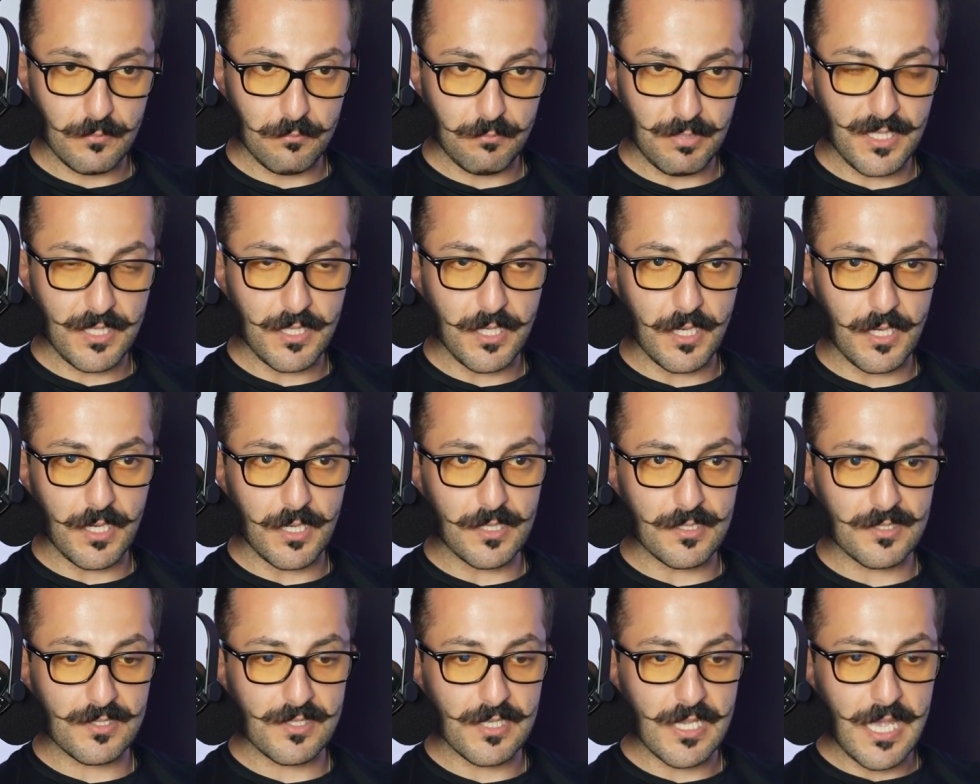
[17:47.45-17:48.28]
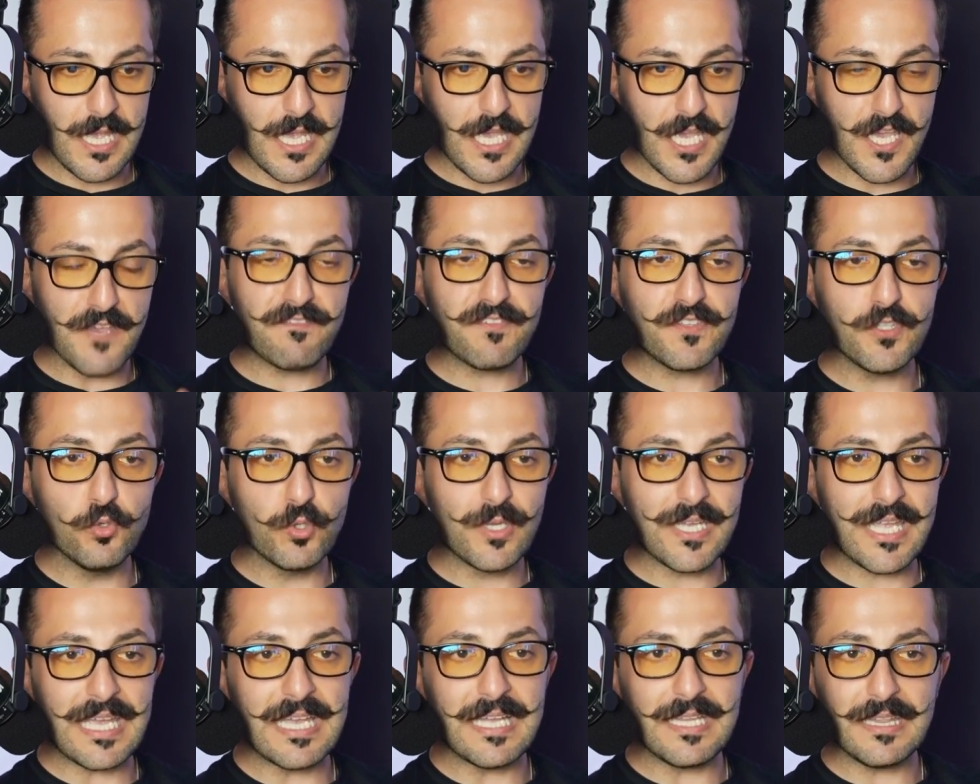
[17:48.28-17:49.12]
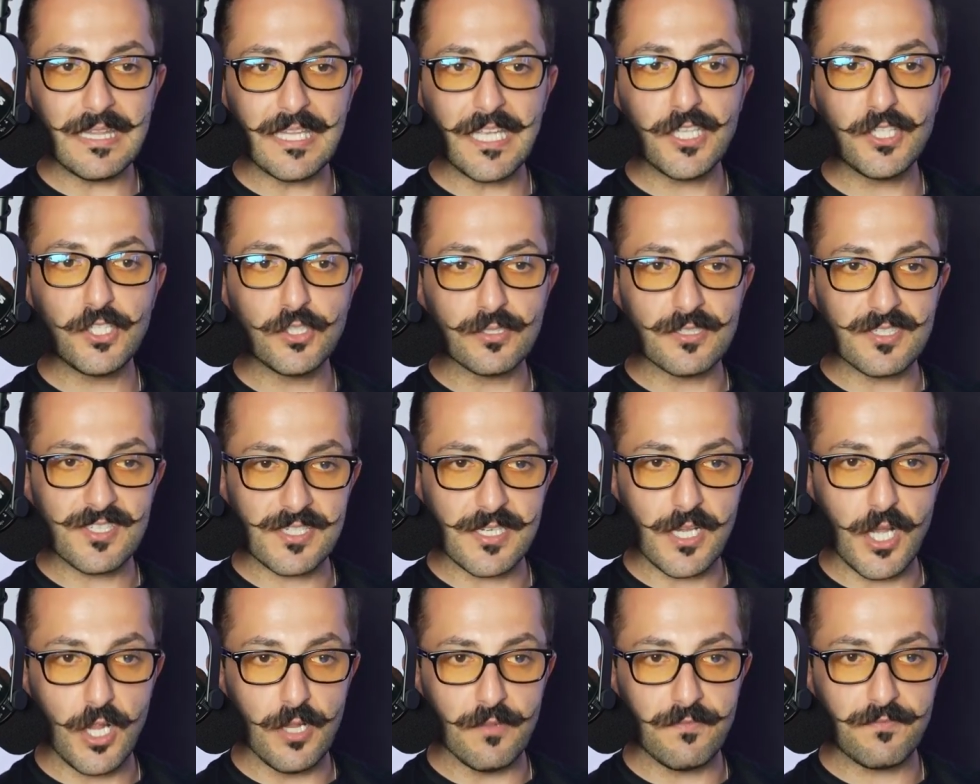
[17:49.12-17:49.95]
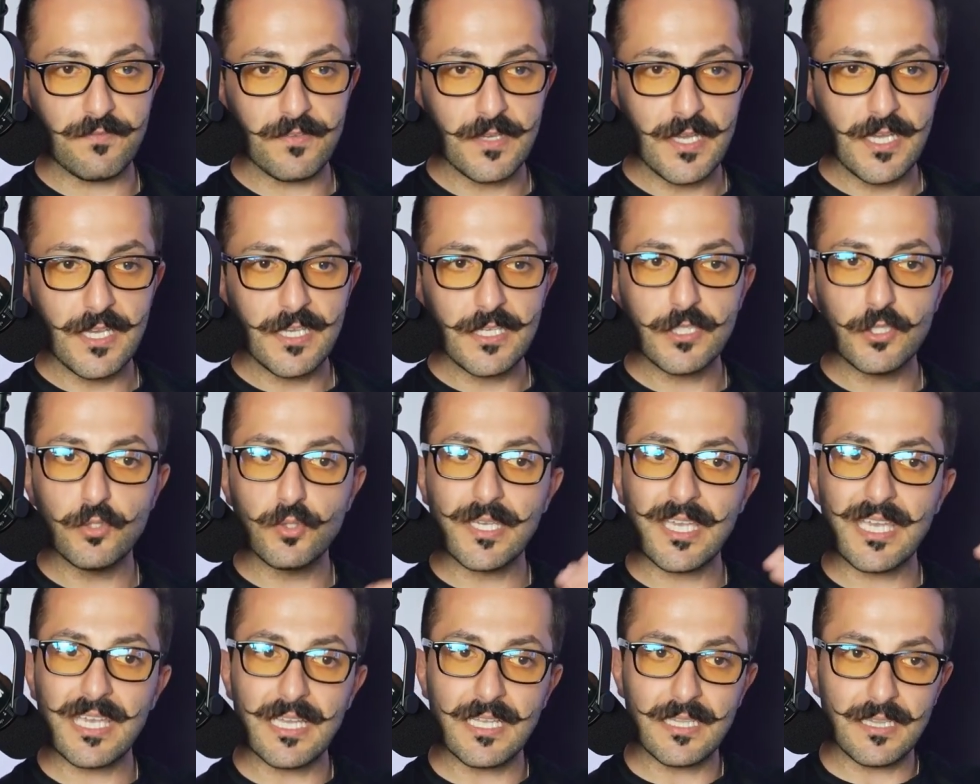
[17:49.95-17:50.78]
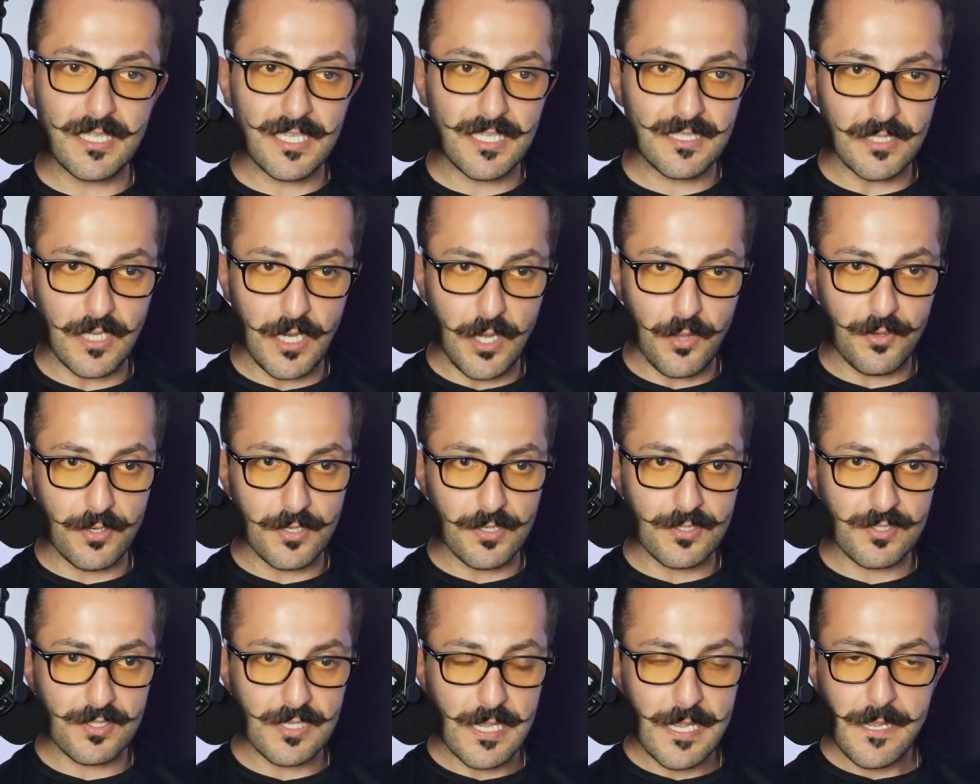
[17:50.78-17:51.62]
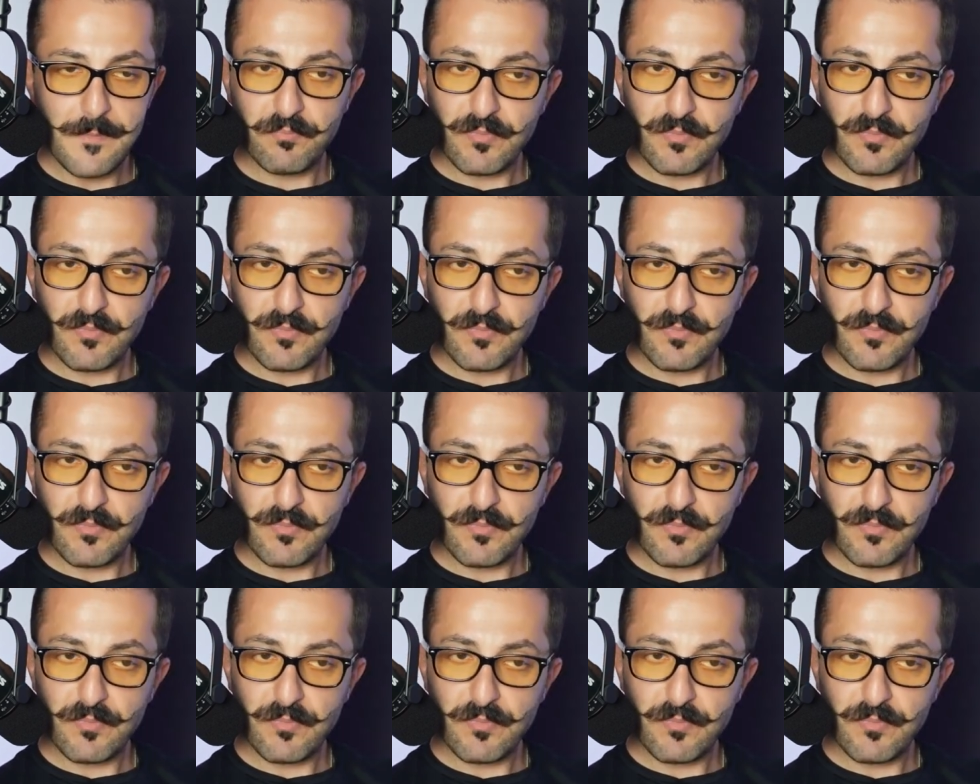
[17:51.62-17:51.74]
Because if you can't lead yourself, you can't lead others.